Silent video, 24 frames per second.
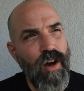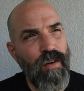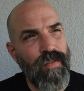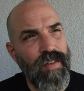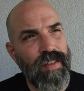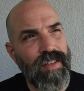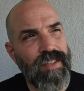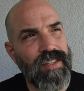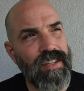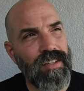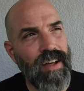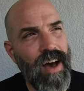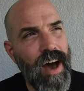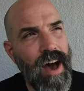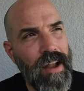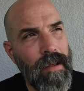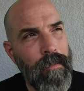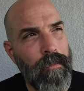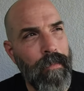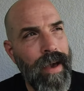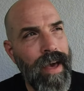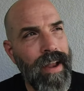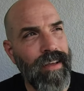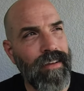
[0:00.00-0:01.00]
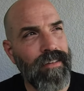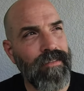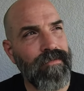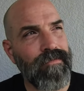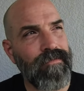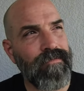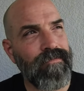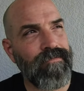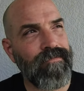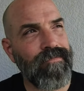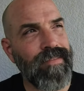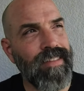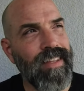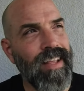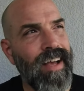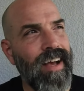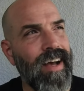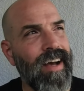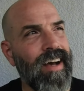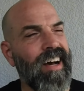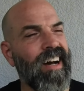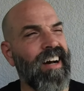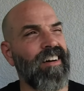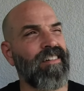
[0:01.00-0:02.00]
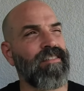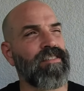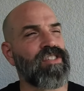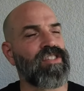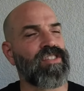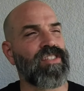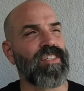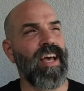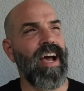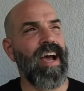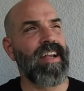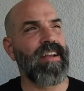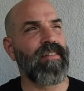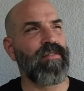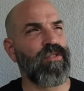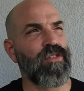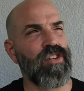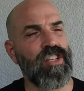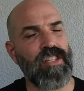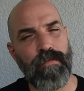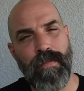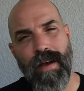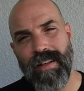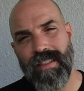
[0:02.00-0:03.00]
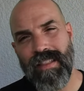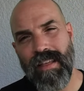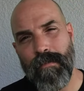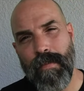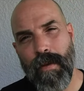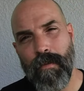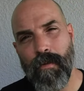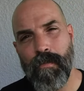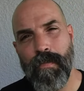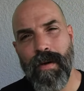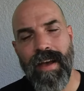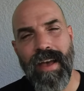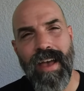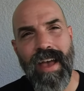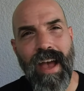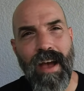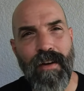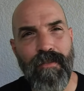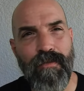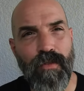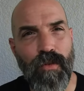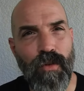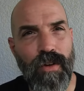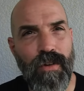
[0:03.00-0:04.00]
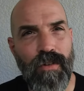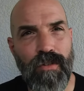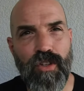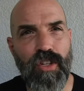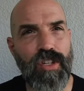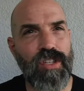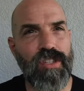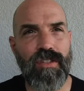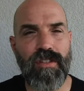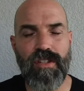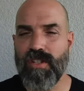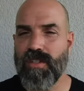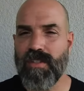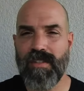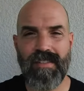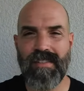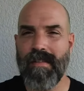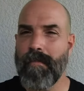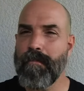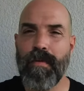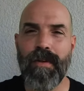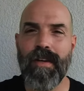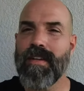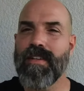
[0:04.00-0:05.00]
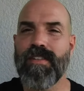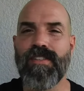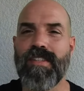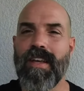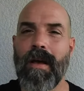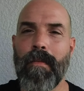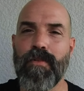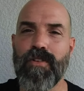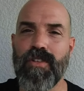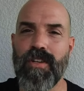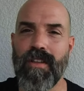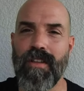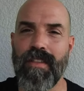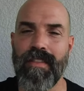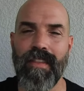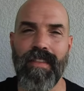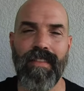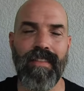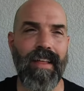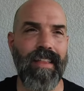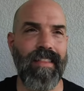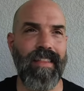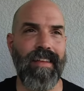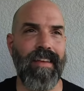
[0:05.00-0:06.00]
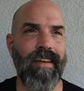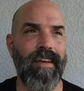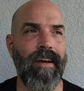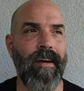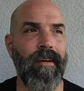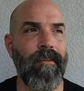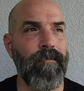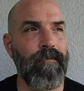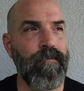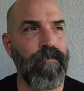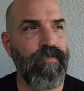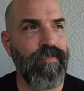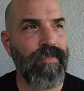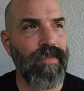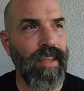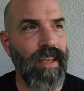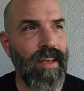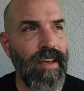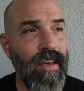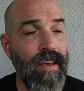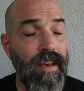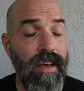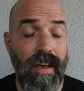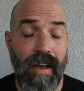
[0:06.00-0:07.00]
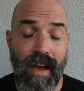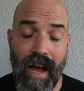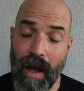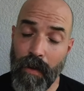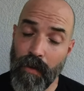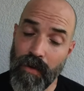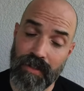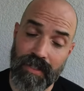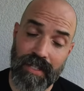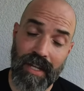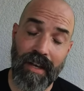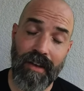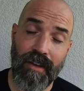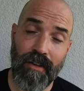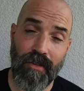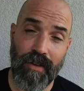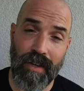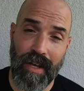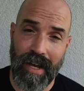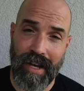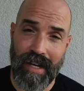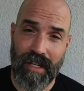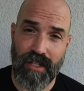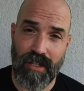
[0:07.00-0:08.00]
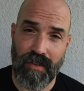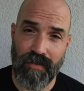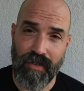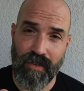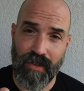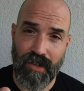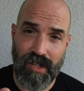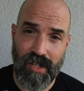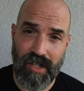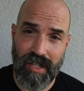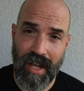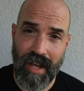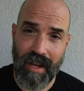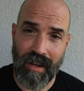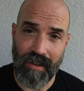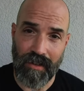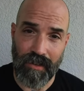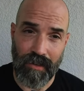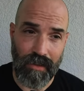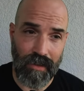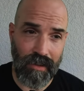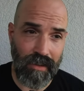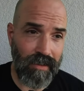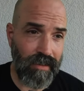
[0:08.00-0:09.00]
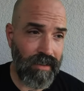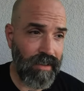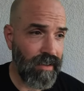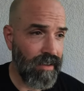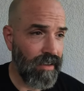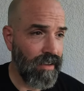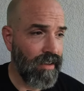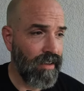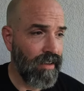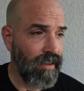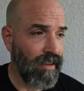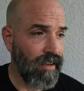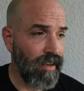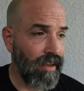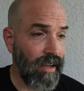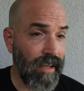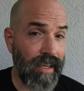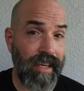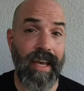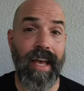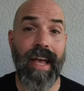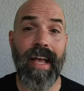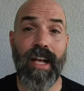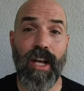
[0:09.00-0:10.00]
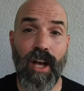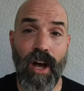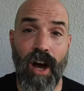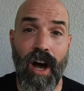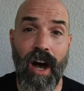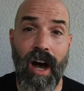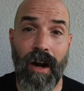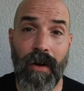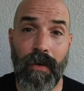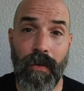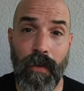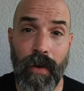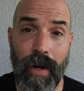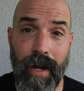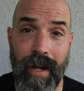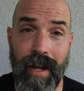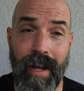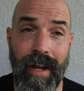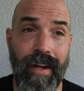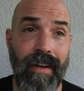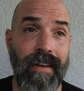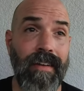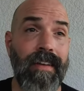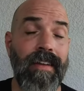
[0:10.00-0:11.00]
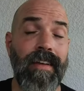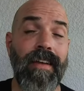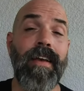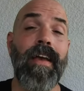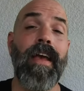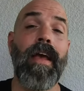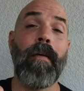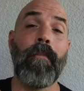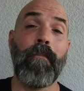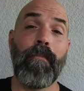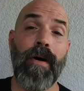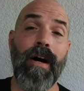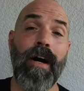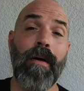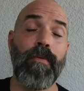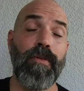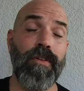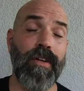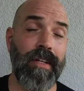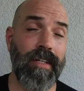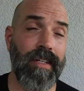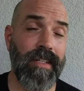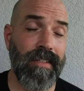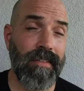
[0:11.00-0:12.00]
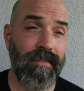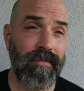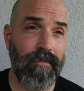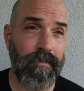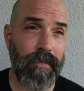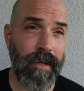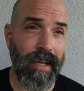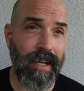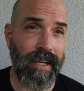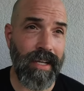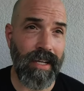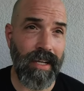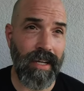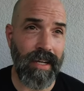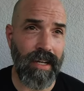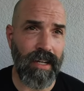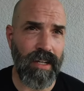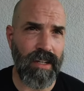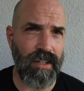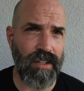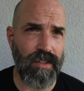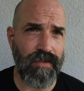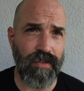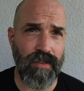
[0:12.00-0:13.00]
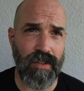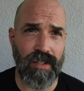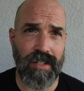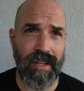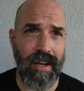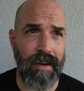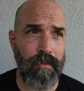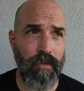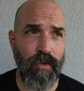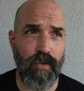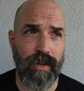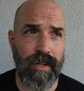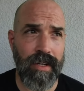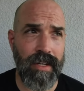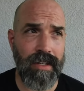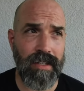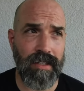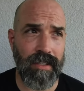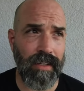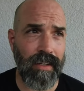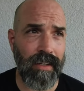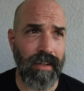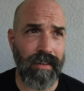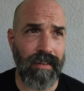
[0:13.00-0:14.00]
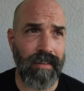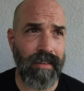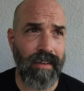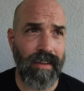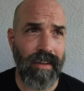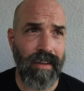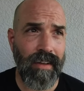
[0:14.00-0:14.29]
if it's an automatic, sign of respect that people might have for you. Just simply an assumption that they have. I will tell you guys, if you're single, get caught reading in public, because for some reason,